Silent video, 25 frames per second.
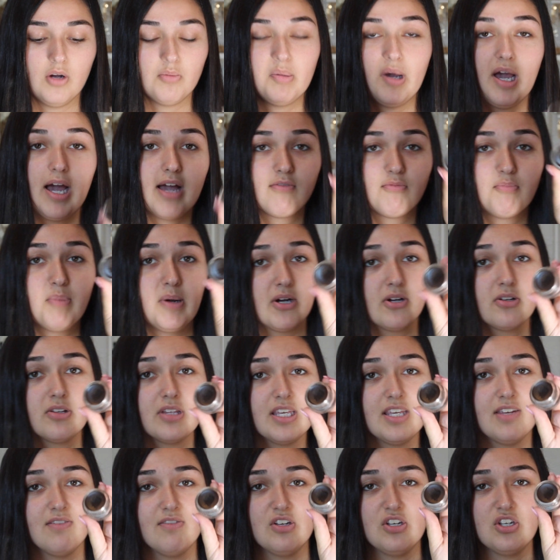but I've barely
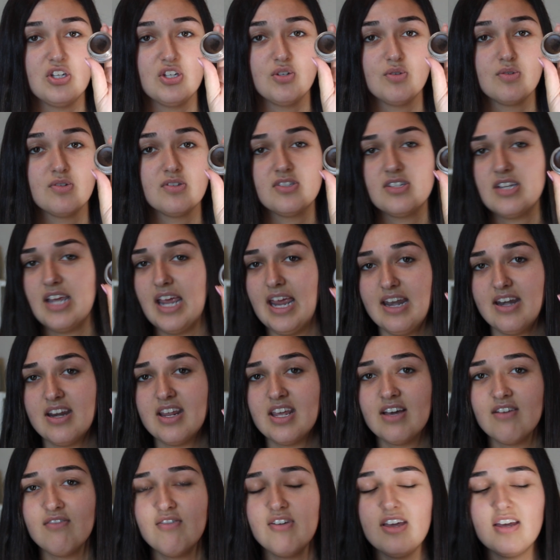even used any
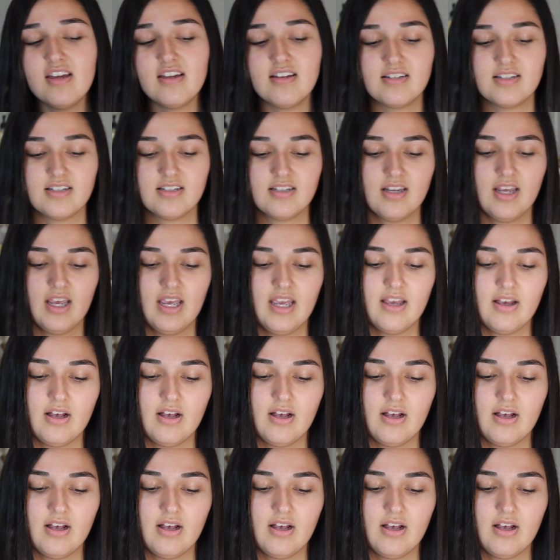of it.